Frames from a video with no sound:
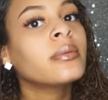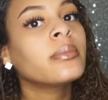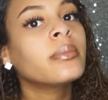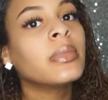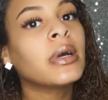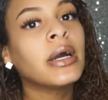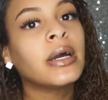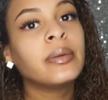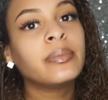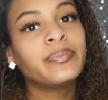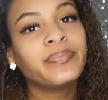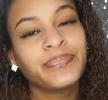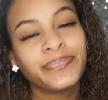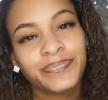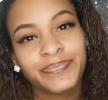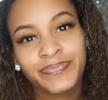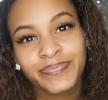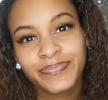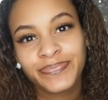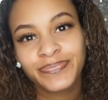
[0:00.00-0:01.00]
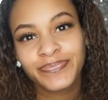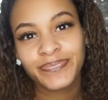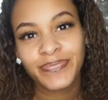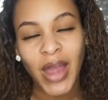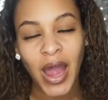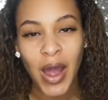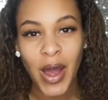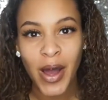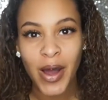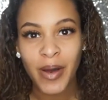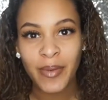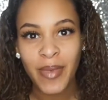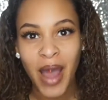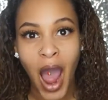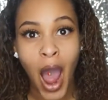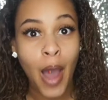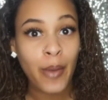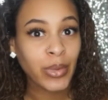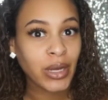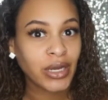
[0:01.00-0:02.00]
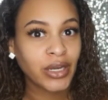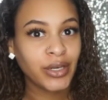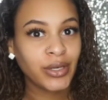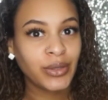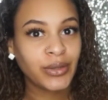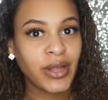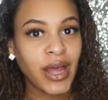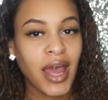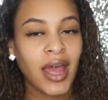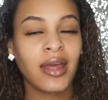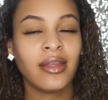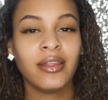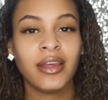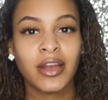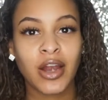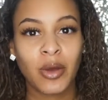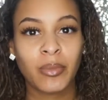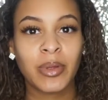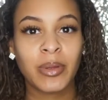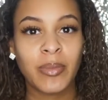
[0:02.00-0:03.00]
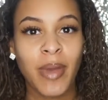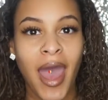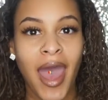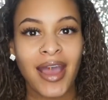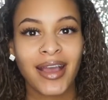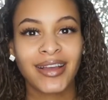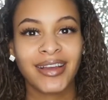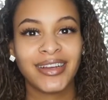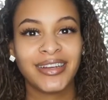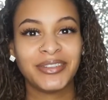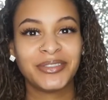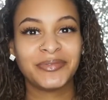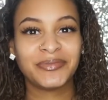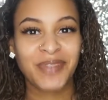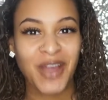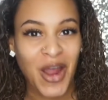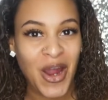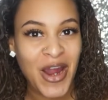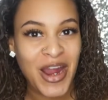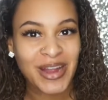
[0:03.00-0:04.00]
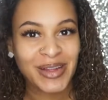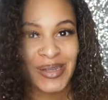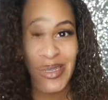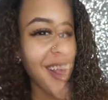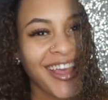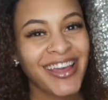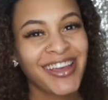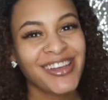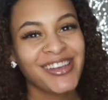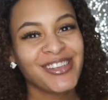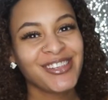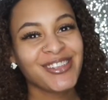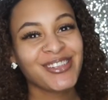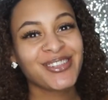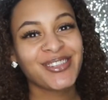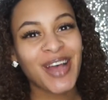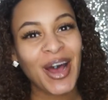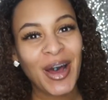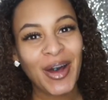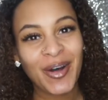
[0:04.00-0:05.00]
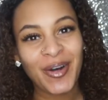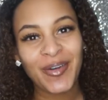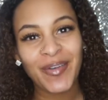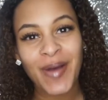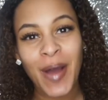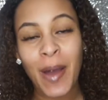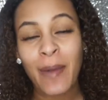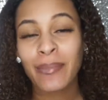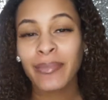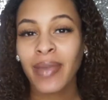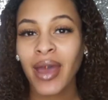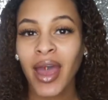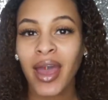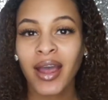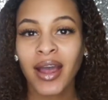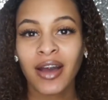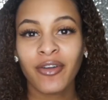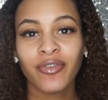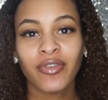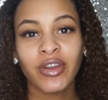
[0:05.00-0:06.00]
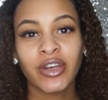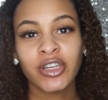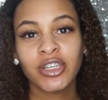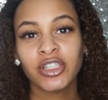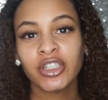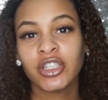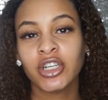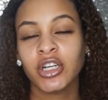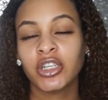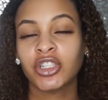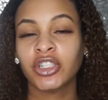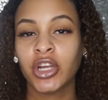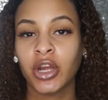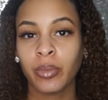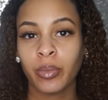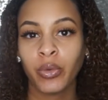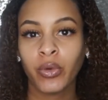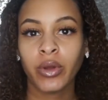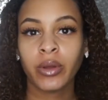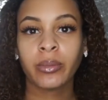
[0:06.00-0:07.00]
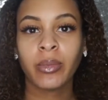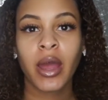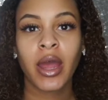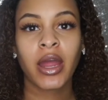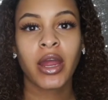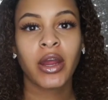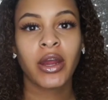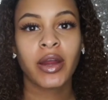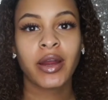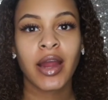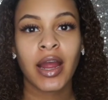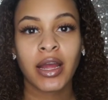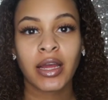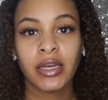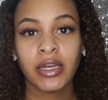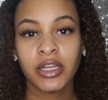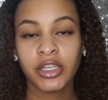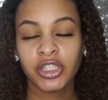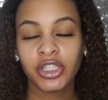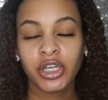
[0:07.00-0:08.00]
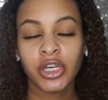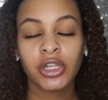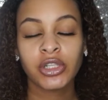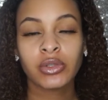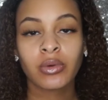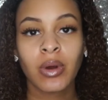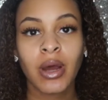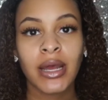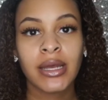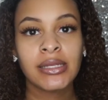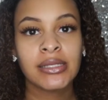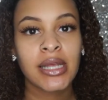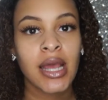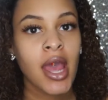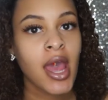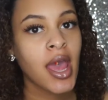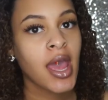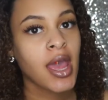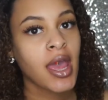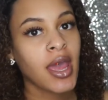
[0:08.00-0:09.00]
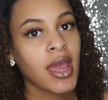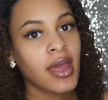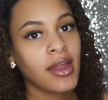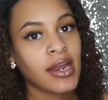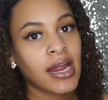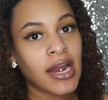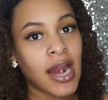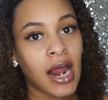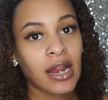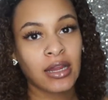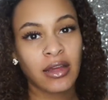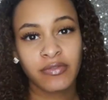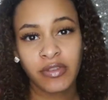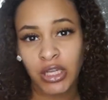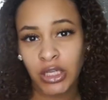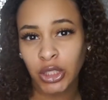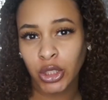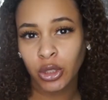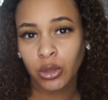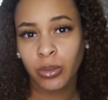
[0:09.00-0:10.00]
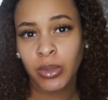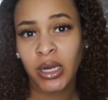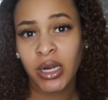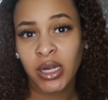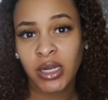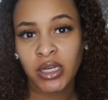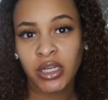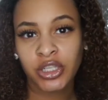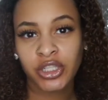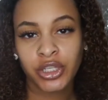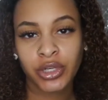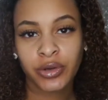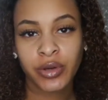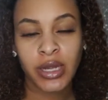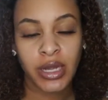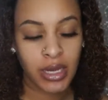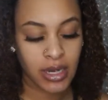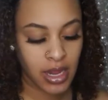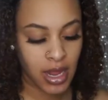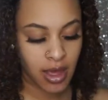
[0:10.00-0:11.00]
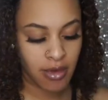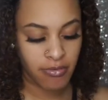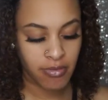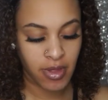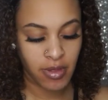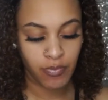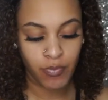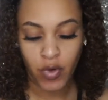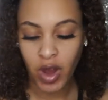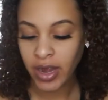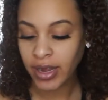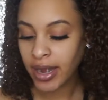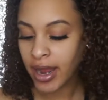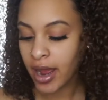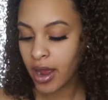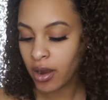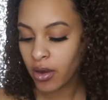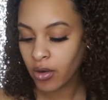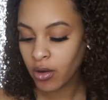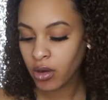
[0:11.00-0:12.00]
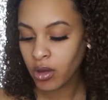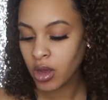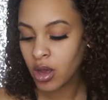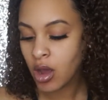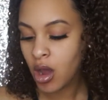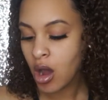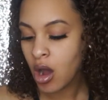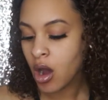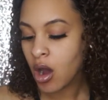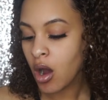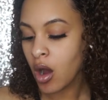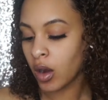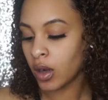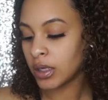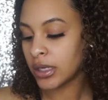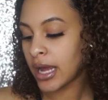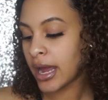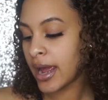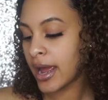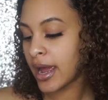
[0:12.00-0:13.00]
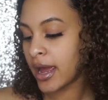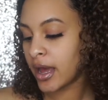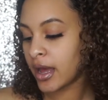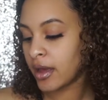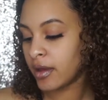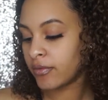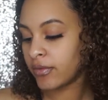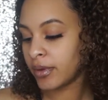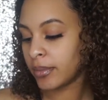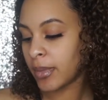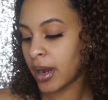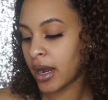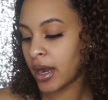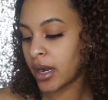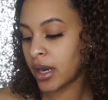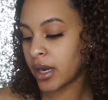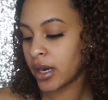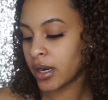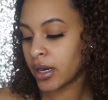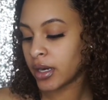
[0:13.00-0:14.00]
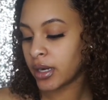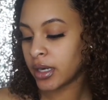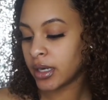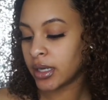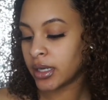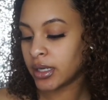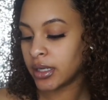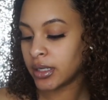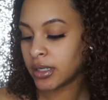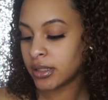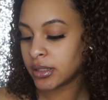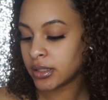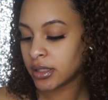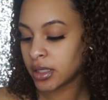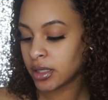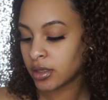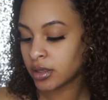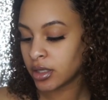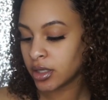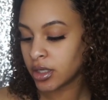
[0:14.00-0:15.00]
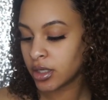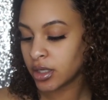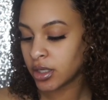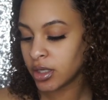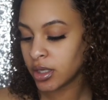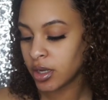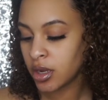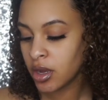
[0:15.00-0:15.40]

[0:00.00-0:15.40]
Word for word: But um, I'm going to do that, and then I'll be back. Alright. So I'm back. I finished shampooing my hair. I conditioned it twice, and then I left a little bit of conditioner in, and then right now all I have in my hair is the